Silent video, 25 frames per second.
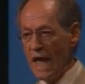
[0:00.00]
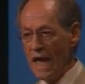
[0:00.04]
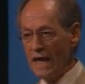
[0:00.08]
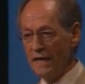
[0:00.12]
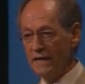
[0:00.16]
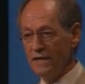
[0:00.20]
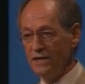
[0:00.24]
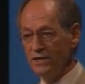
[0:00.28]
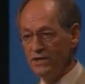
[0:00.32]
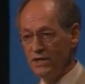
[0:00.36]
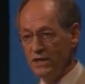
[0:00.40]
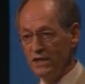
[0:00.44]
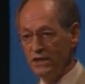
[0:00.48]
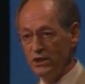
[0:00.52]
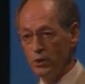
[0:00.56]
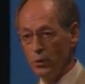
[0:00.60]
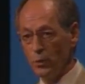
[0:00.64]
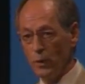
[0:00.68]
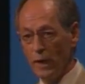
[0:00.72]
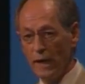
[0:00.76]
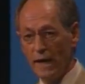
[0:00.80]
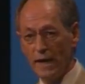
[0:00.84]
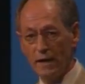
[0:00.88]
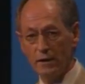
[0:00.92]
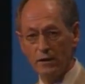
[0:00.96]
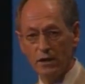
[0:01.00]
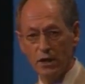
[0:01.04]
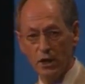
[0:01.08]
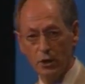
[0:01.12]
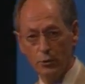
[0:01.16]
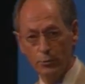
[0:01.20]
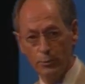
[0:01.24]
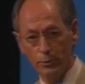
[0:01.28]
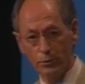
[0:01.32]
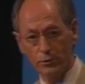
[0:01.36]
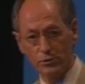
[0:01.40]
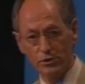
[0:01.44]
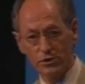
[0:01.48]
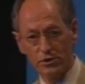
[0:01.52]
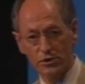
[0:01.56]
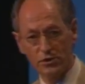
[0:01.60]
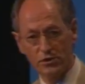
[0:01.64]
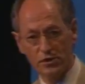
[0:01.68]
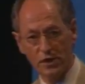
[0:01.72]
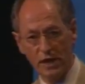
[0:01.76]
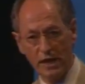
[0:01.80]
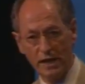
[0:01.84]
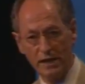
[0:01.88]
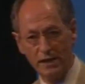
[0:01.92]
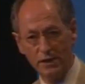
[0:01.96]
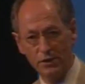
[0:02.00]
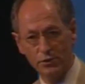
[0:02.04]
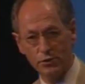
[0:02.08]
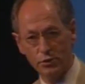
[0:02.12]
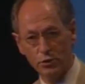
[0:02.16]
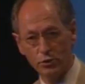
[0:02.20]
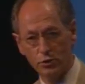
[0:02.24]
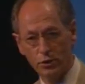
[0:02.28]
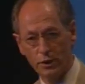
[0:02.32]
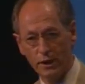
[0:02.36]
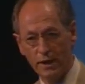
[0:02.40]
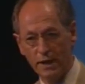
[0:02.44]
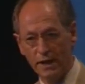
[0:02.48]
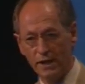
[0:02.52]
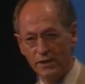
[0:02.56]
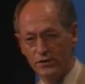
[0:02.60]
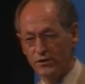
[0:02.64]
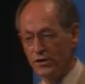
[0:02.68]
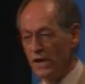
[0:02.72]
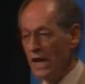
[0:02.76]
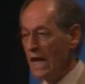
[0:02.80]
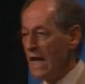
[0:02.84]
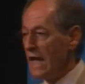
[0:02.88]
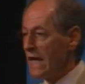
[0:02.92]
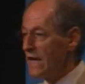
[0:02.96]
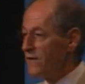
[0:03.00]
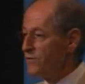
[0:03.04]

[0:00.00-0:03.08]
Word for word: and indeed the way our global society is organized.